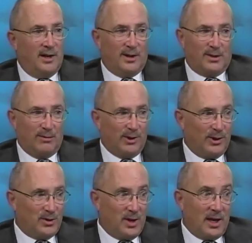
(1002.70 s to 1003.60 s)
it's
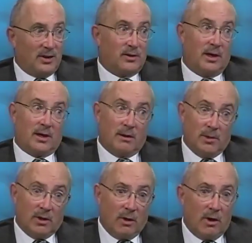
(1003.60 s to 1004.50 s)
really sad. So they mm-hmm. come
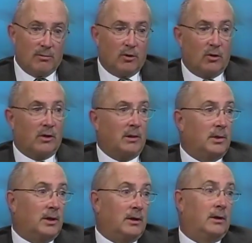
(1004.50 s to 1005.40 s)
into our program,
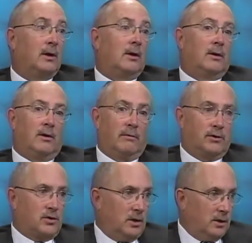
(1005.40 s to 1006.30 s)
and all of
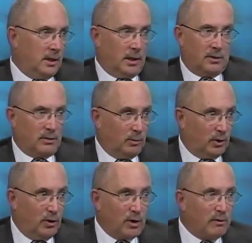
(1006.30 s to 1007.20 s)
a sudden they got someone
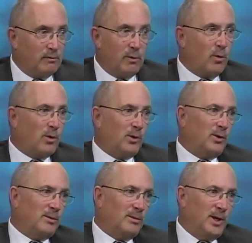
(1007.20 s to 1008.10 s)
cooking
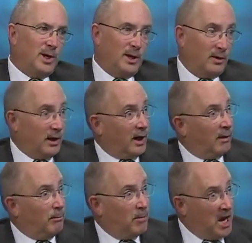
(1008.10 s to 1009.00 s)
for them. They got
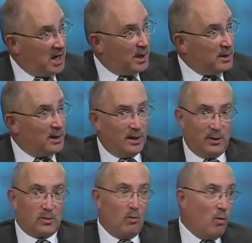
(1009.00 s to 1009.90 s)
a bed
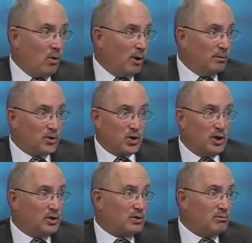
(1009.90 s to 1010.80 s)
that's warm,
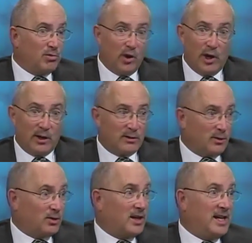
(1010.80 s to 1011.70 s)
sheets and blankets.
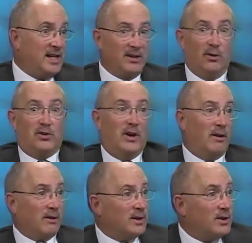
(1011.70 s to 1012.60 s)
There's heat. There's
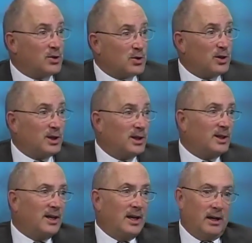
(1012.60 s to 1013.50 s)
air
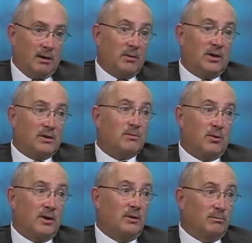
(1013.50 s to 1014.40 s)
conditioning. I mean, it's
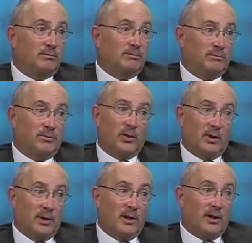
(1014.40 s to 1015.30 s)
pretty, mm-hmm.
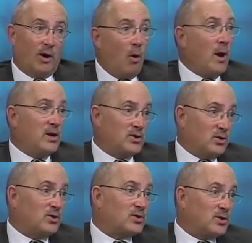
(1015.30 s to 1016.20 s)
pretty uh,
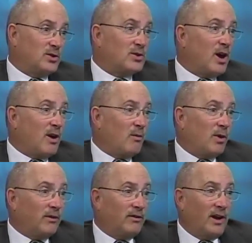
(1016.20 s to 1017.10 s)
oasis, as uh,
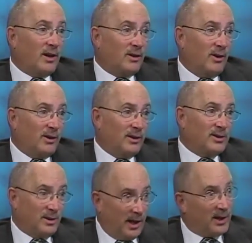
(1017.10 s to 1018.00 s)
one fella called it.
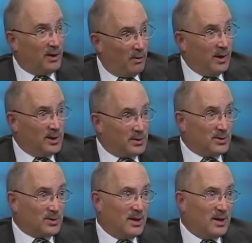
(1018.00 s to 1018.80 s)
It's like an oasis.